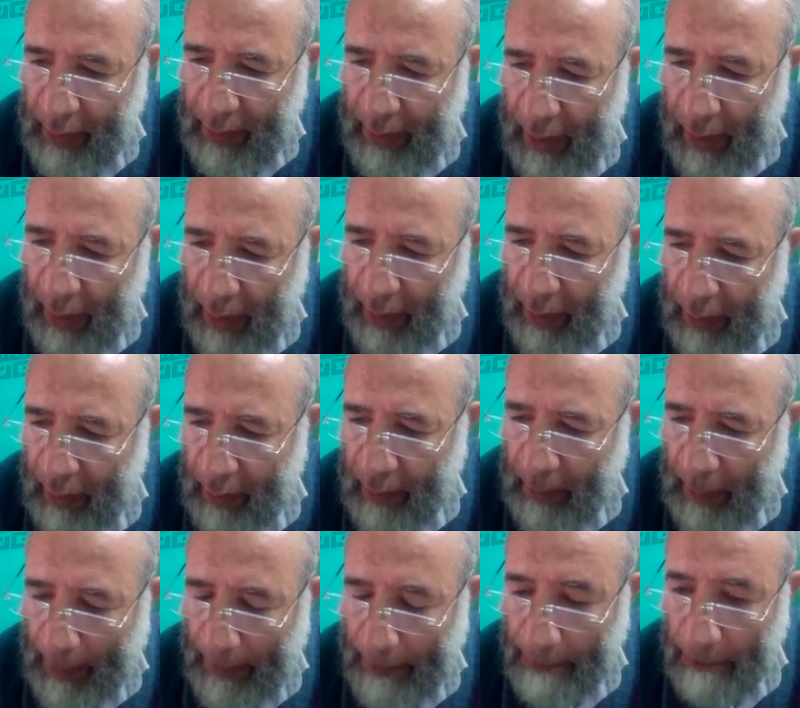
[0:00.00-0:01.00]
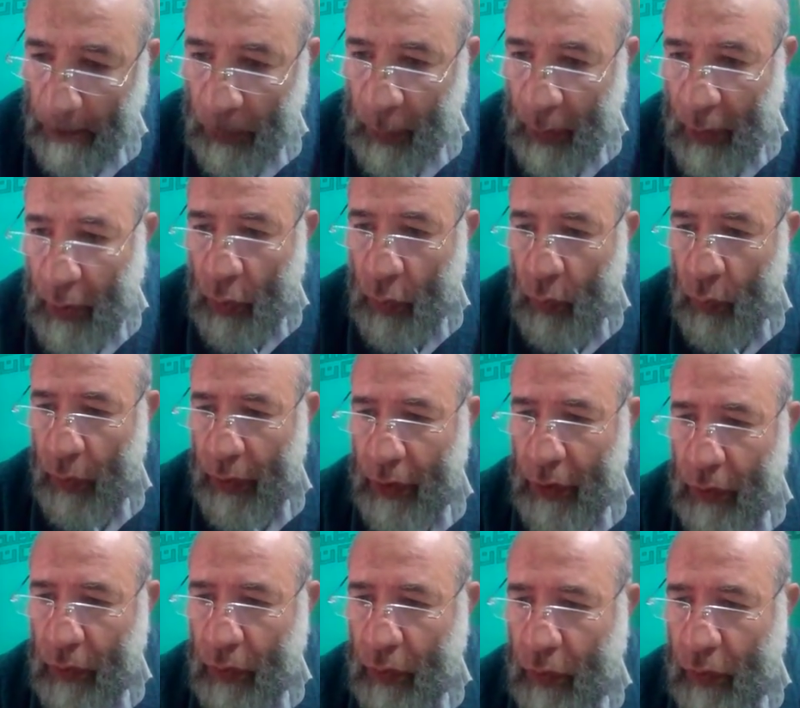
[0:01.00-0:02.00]
carrier. When
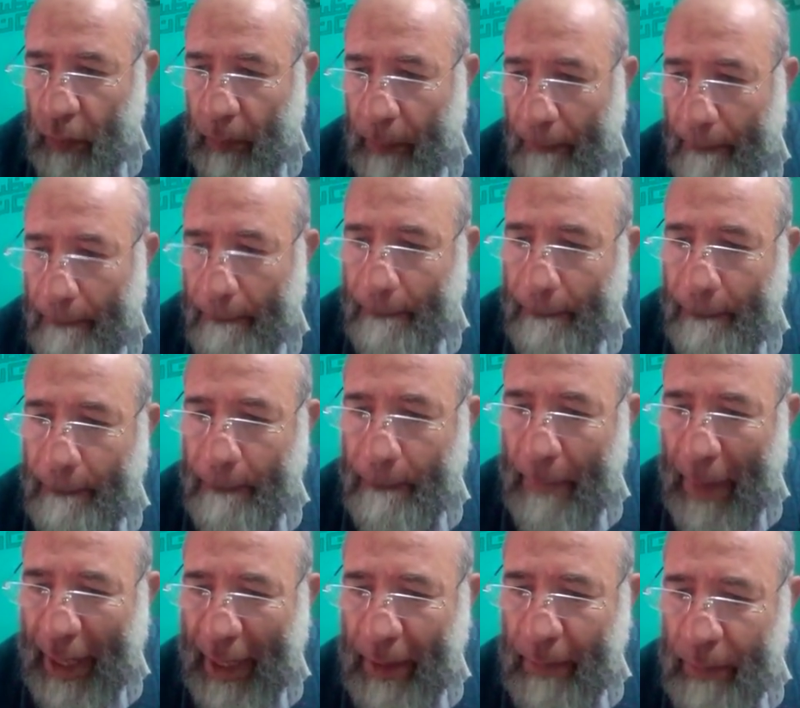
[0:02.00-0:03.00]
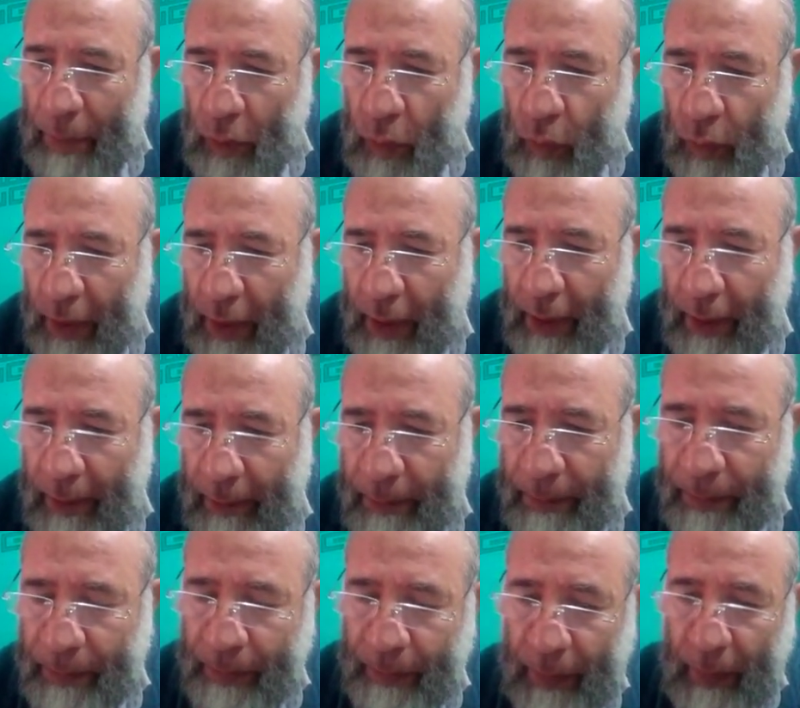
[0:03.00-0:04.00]
you marry between
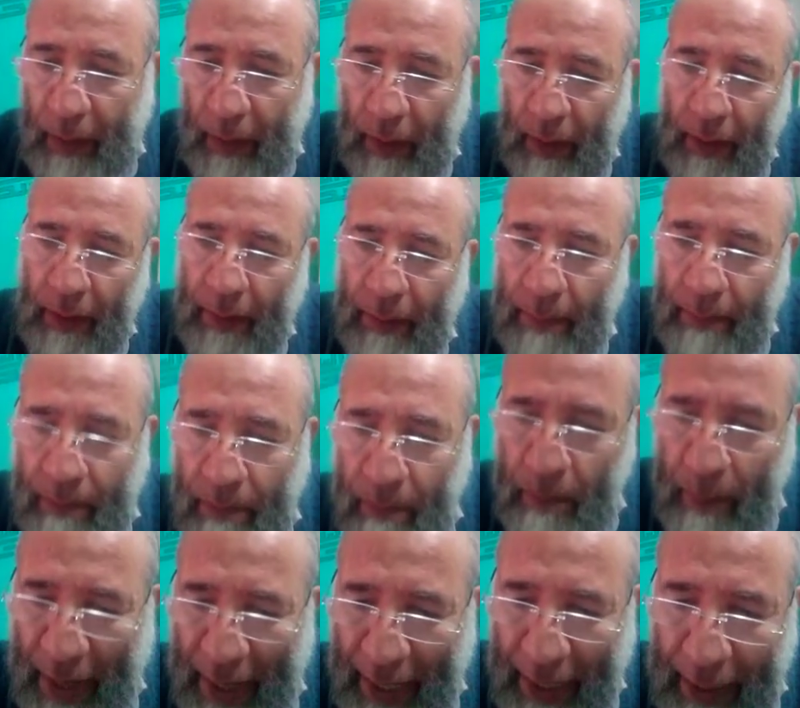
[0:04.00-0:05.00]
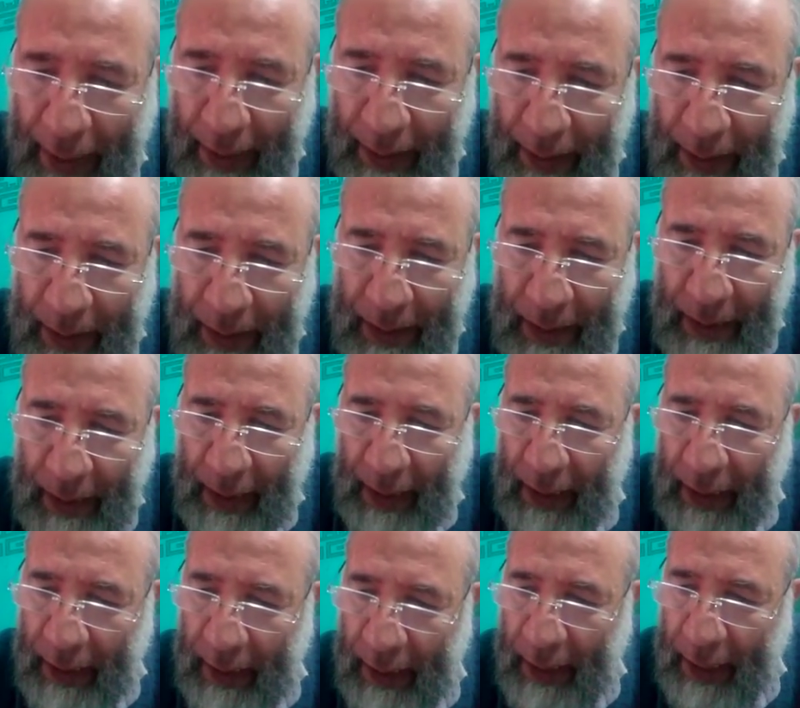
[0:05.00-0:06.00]
male
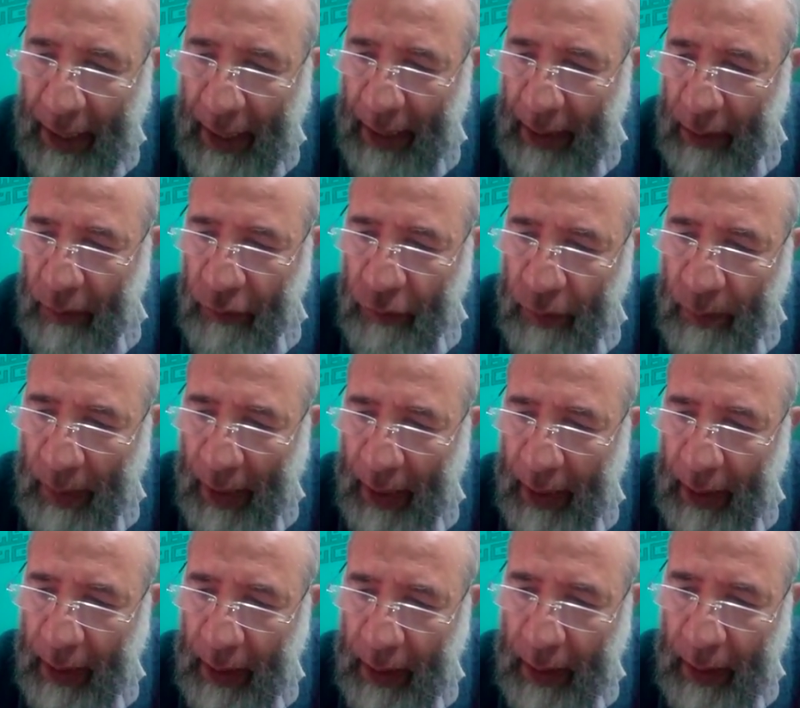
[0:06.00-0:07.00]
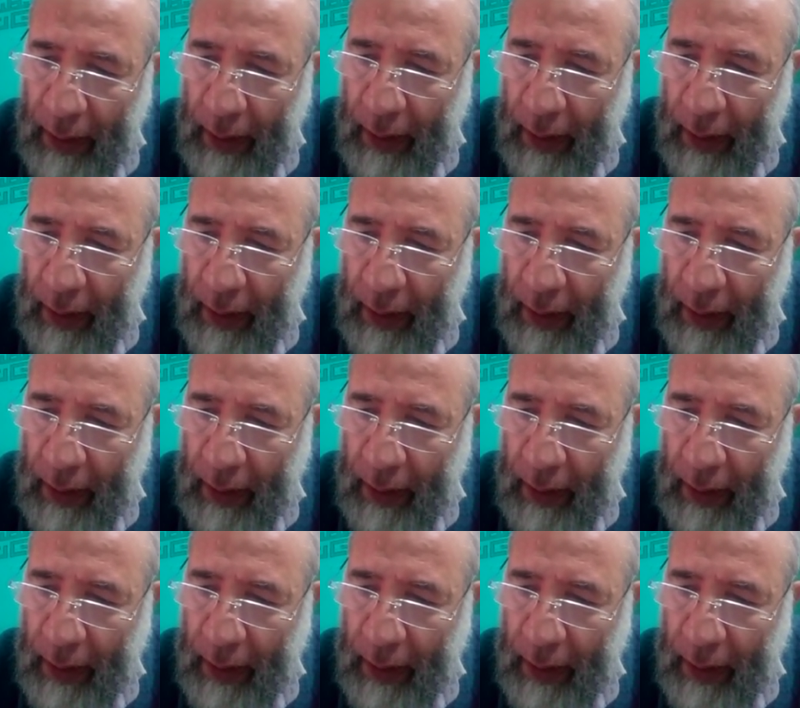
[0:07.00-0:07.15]
sick and female